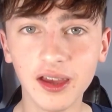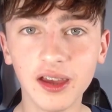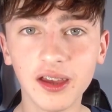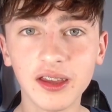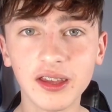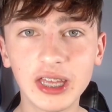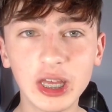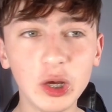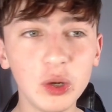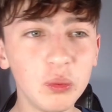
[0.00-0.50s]

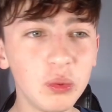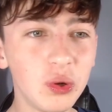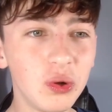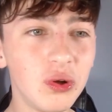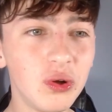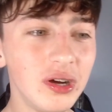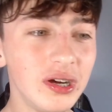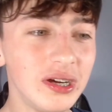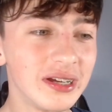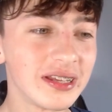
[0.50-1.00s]

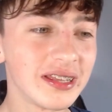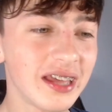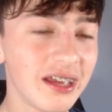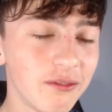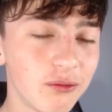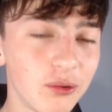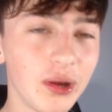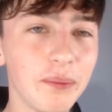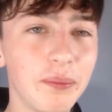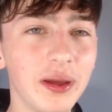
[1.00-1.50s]
Gilmour
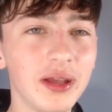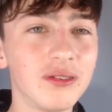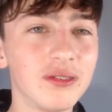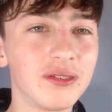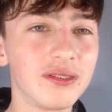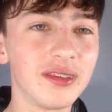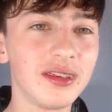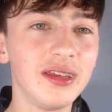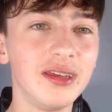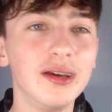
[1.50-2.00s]
gave away a
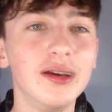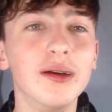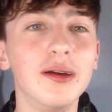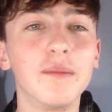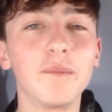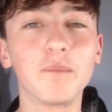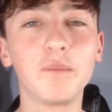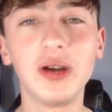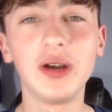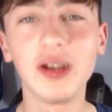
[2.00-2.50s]
penalty,
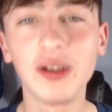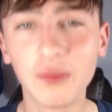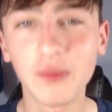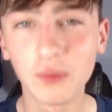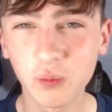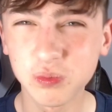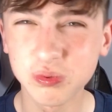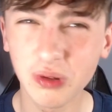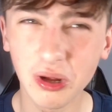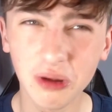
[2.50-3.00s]
but I
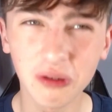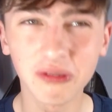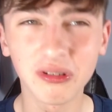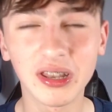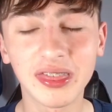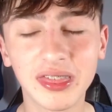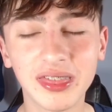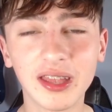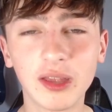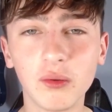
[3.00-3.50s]
don't really
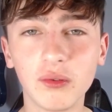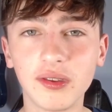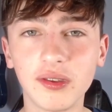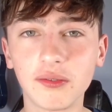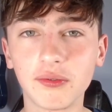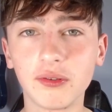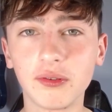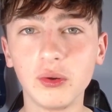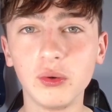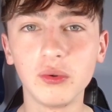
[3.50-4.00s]
think it was
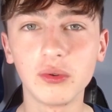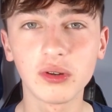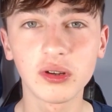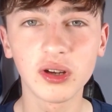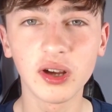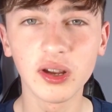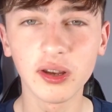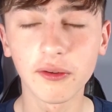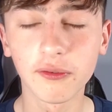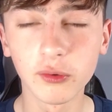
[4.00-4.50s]
his fault.
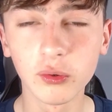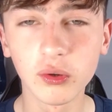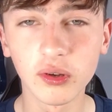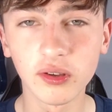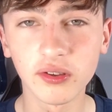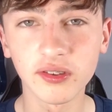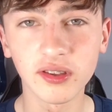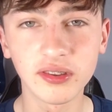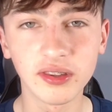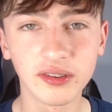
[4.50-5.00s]
Kind of
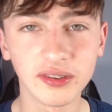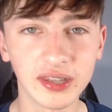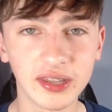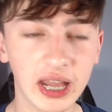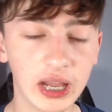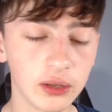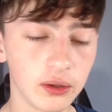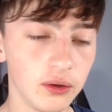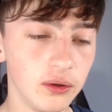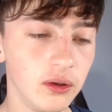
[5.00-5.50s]
faultless other than
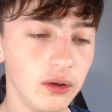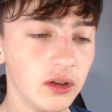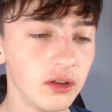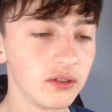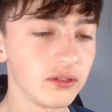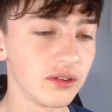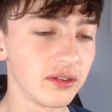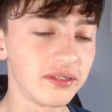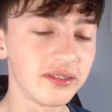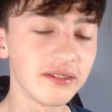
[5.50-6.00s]
that, though.
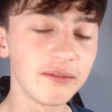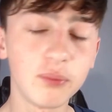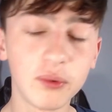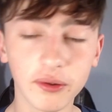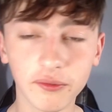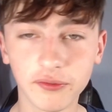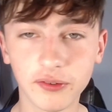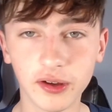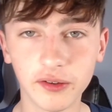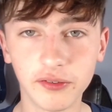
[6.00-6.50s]
So
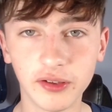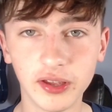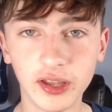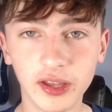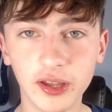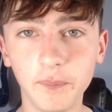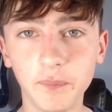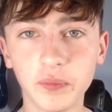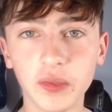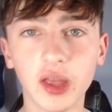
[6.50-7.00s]
7.5 for
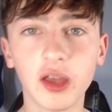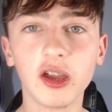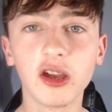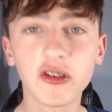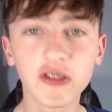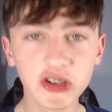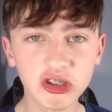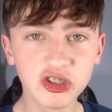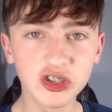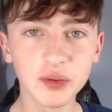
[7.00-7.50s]
him.
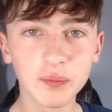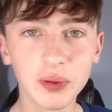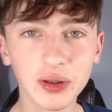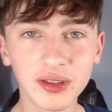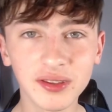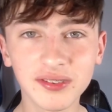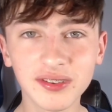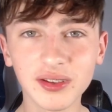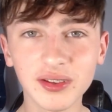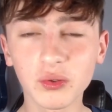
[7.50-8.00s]
Christian
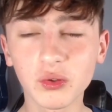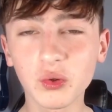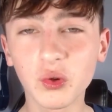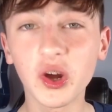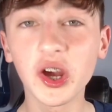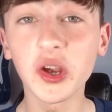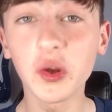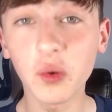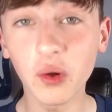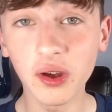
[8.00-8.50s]
Pulisic was
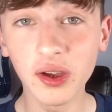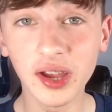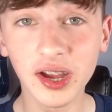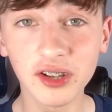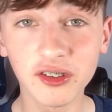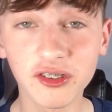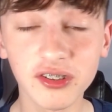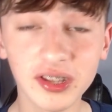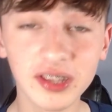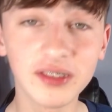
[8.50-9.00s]
quite quiet,
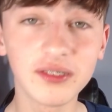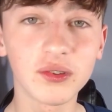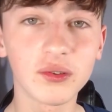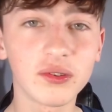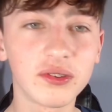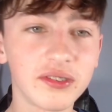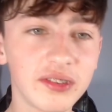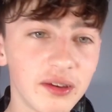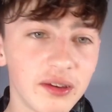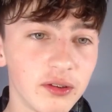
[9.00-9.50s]
actually, so
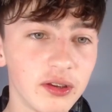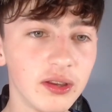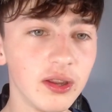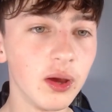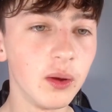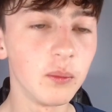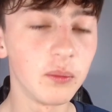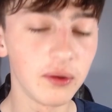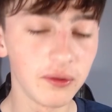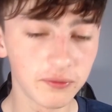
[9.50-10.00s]

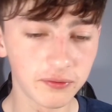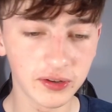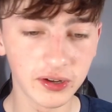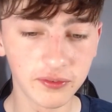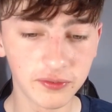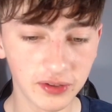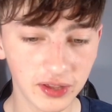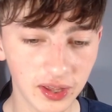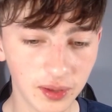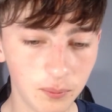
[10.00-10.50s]
7.5
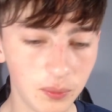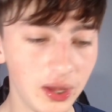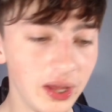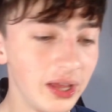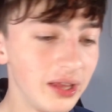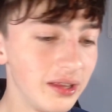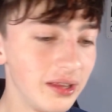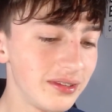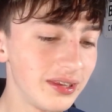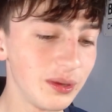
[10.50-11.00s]
for him.
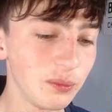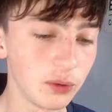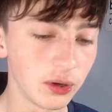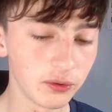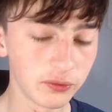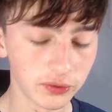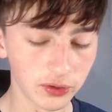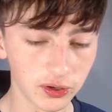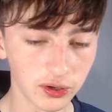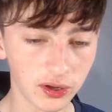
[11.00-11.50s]

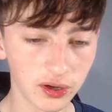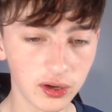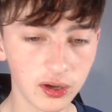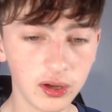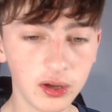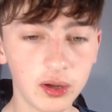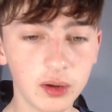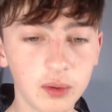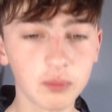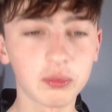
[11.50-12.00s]
Timo Werner,
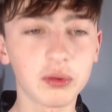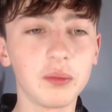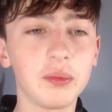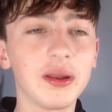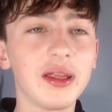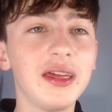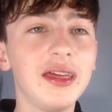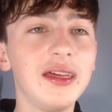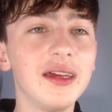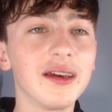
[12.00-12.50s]

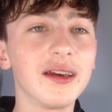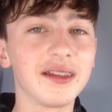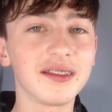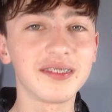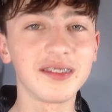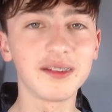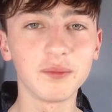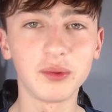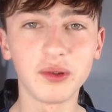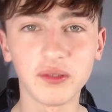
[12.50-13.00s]
probably a
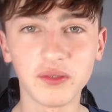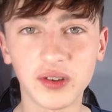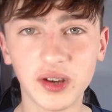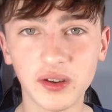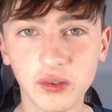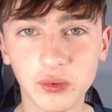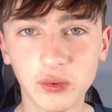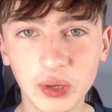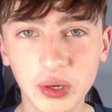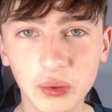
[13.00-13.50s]
7.5
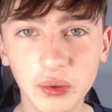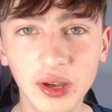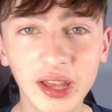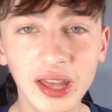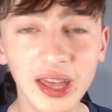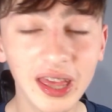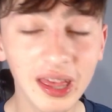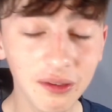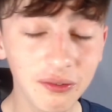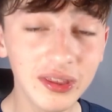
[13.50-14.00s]
as well.
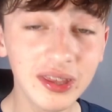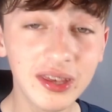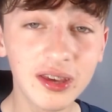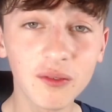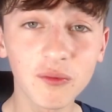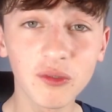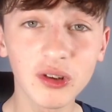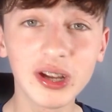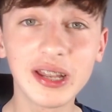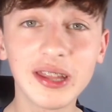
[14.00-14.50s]
If he
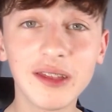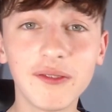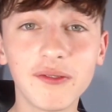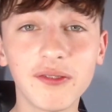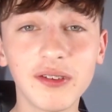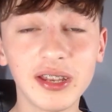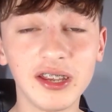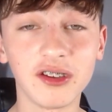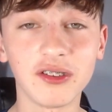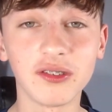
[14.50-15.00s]
can really
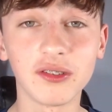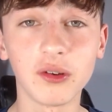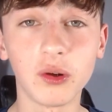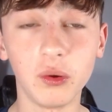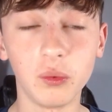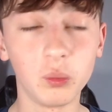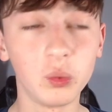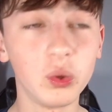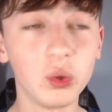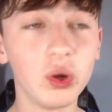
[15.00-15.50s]
finish
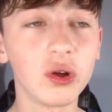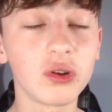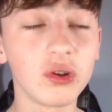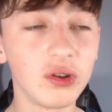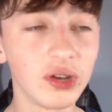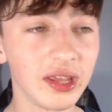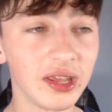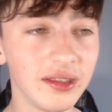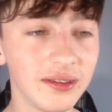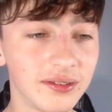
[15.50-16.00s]
or work
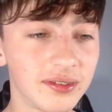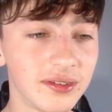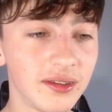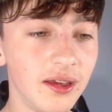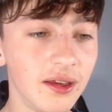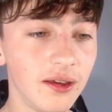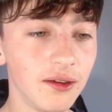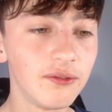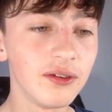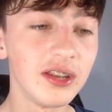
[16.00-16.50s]
on his
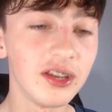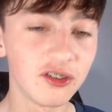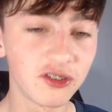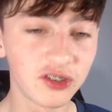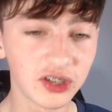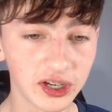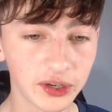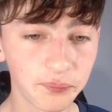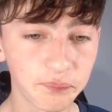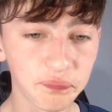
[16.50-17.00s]

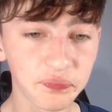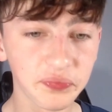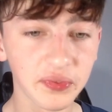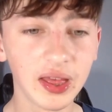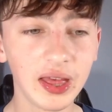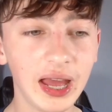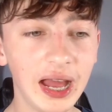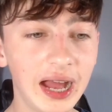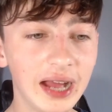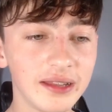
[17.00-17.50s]
finishing
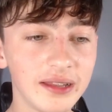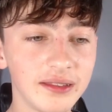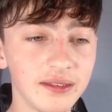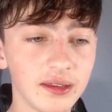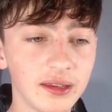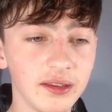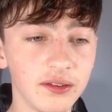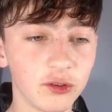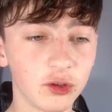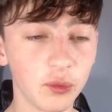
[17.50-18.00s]
and
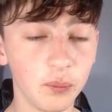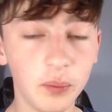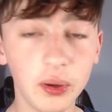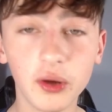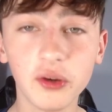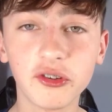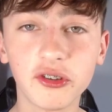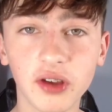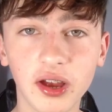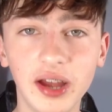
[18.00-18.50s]
his
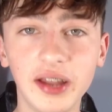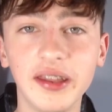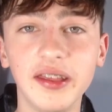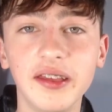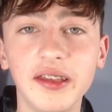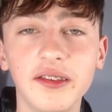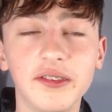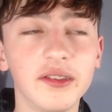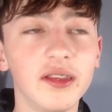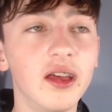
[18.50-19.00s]
composure and
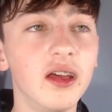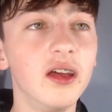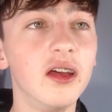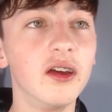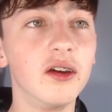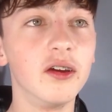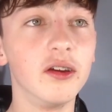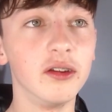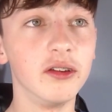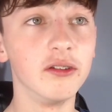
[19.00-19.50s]
his
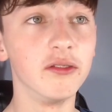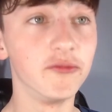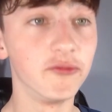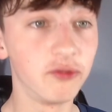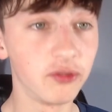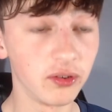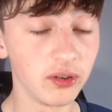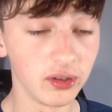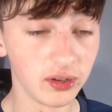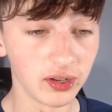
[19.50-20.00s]

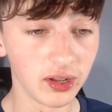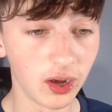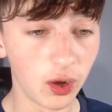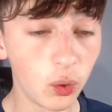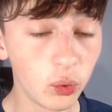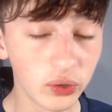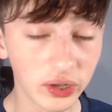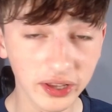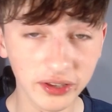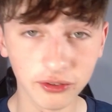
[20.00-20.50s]

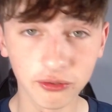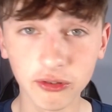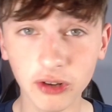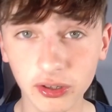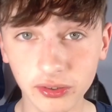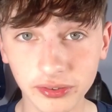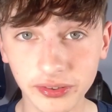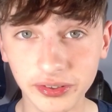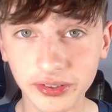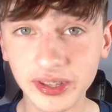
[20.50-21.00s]
holding his
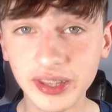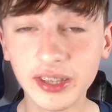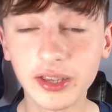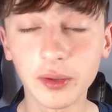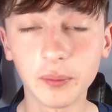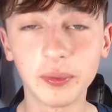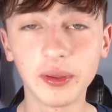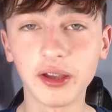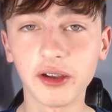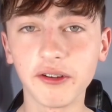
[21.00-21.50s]
runs, he
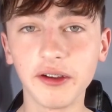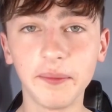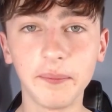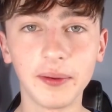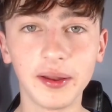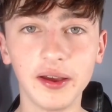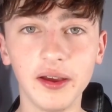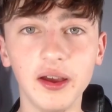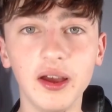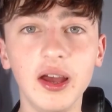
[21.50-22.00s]
could be a great
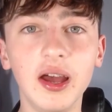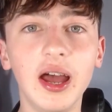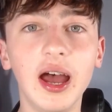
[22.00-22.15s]
player.